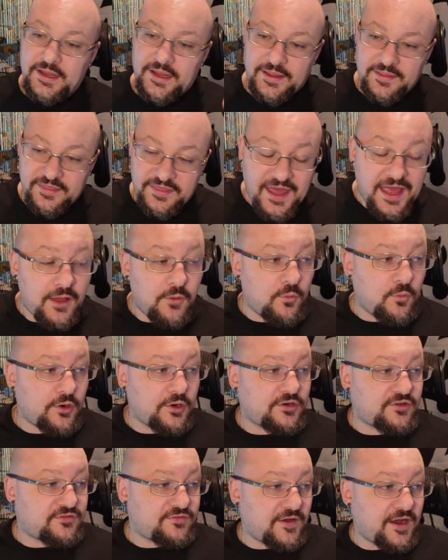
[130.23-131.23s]
And that
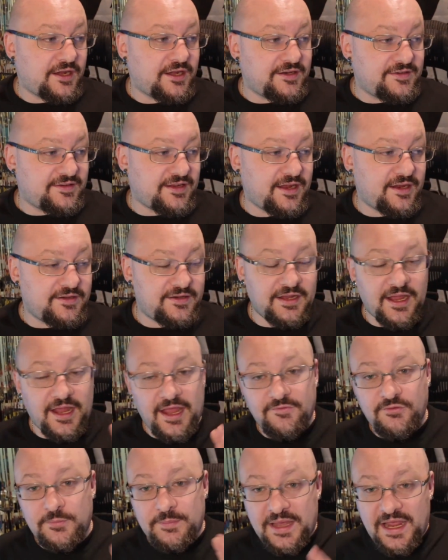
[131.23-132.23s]
works fine and dandy. I
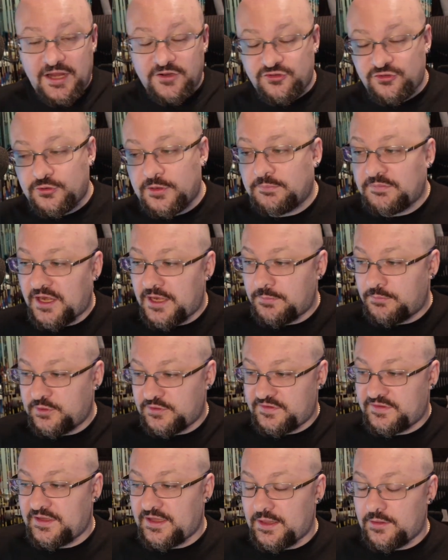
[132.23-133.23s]
have a bash script that I
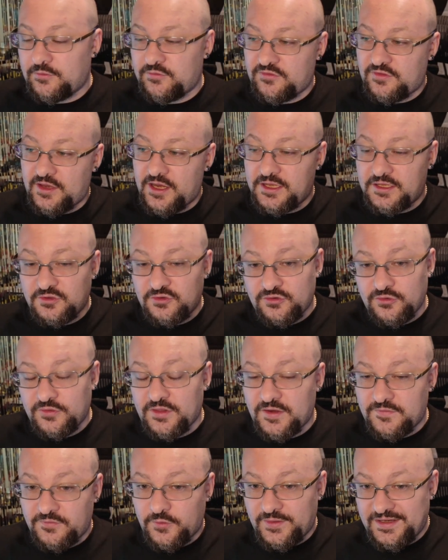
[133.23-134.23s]
put together so that I could do
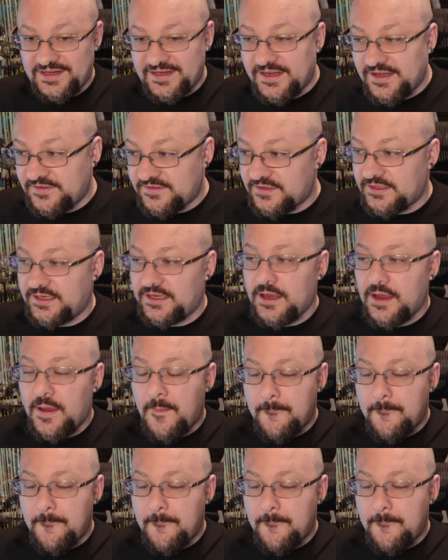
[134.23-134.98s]
that very easily.